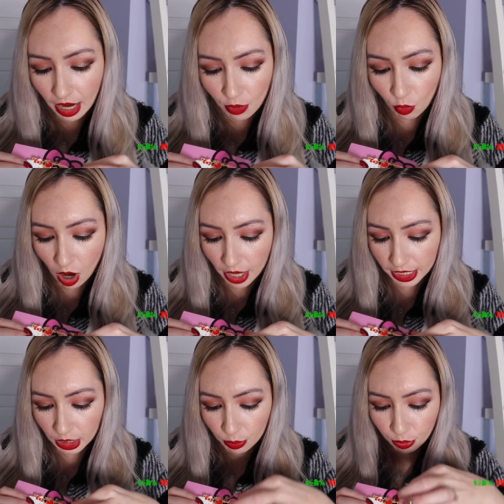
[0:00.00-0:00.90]
I
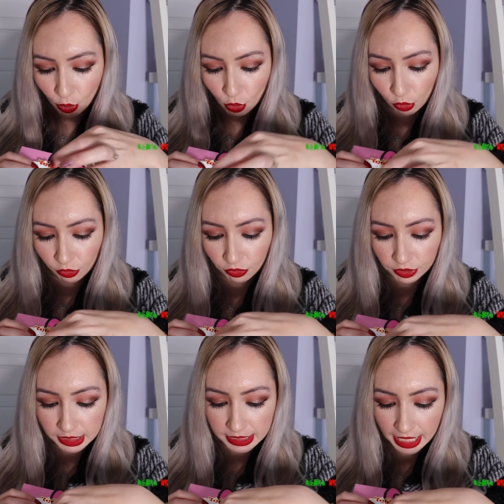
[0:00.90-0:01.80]
wanted
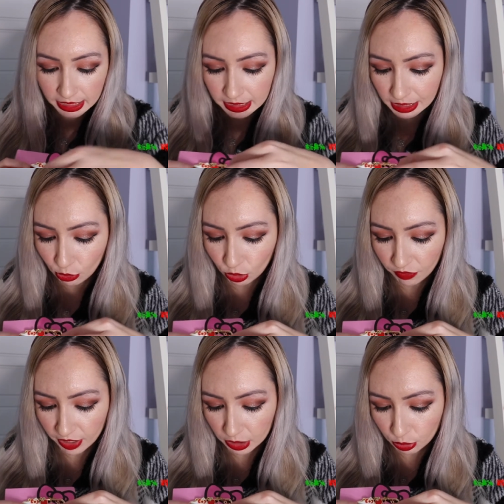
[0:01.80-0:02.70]
both sets that were
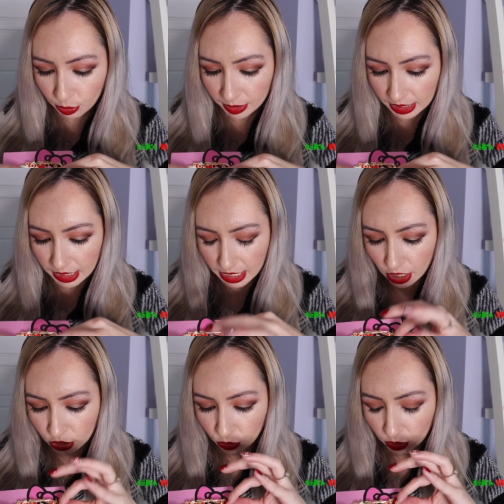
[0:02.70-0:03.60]
available, but the
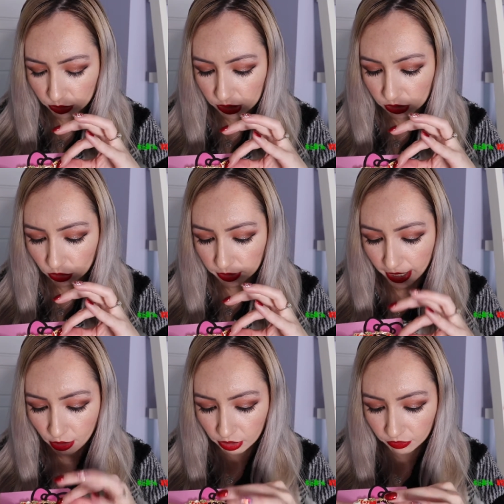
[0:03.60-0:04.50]
other one was sold
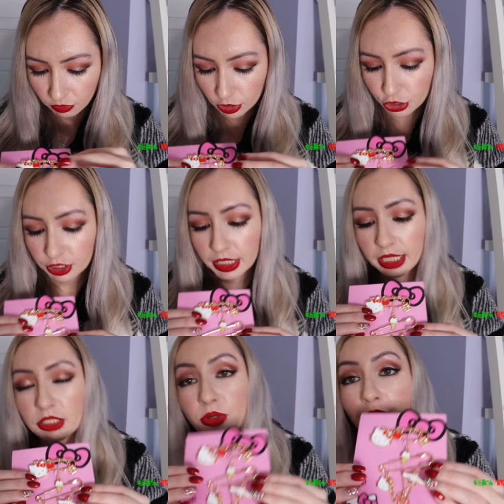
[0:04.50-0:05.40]
out,
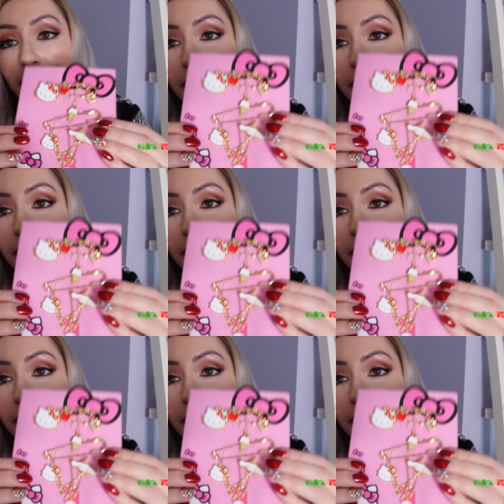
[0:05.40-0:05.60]
unfortunately, so I